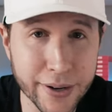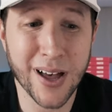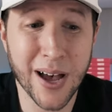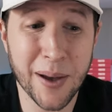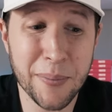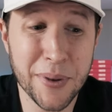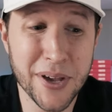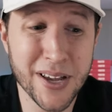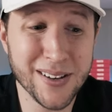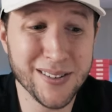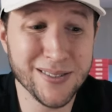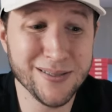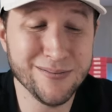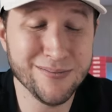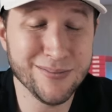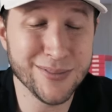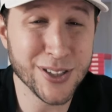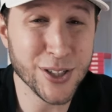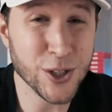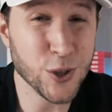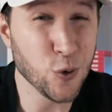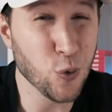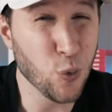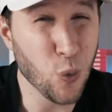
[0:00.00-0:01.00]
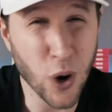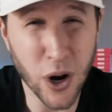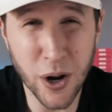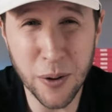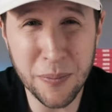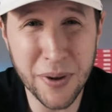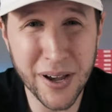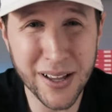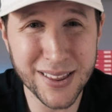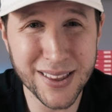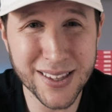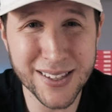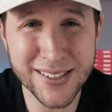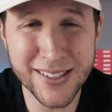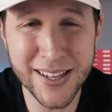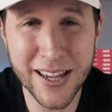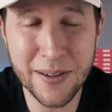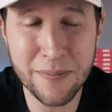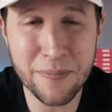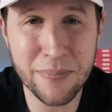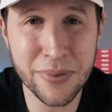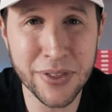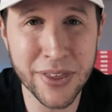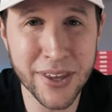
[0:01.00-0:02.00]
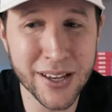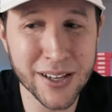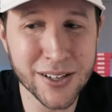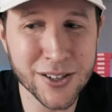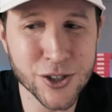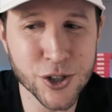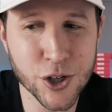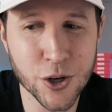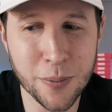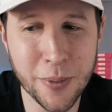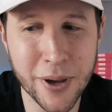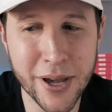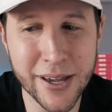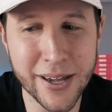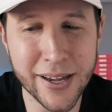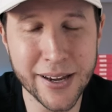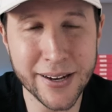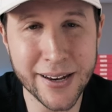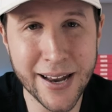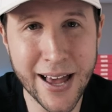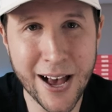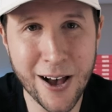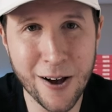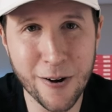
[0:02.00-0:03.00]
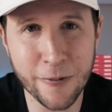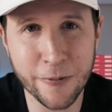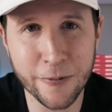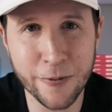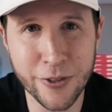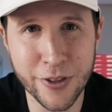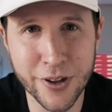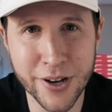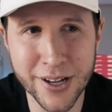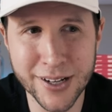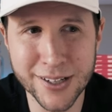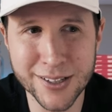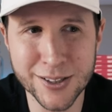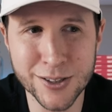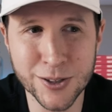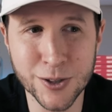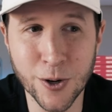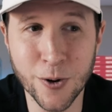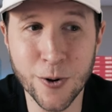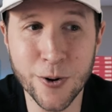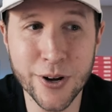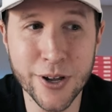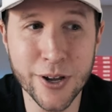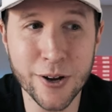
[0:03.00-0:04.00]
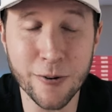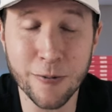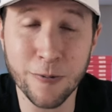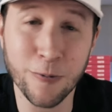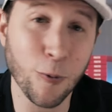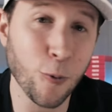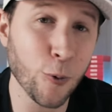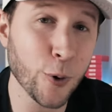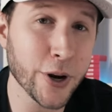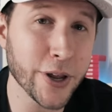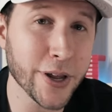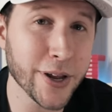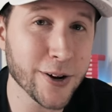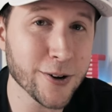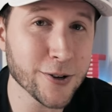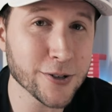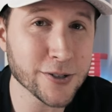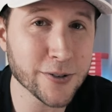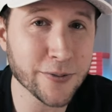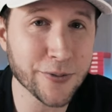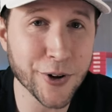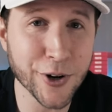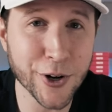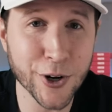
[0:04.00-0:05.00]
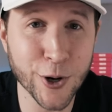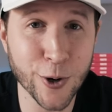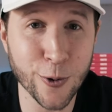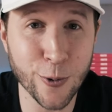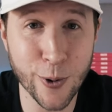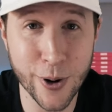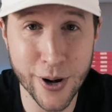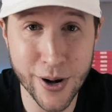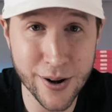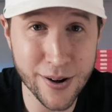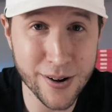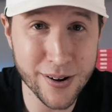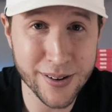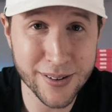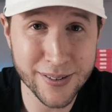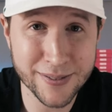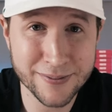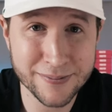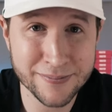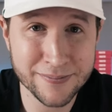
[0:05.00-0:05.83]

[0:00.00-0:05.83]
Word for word: I mean, do you want to make the same things you're making now for the next 30 or 40 years of your career?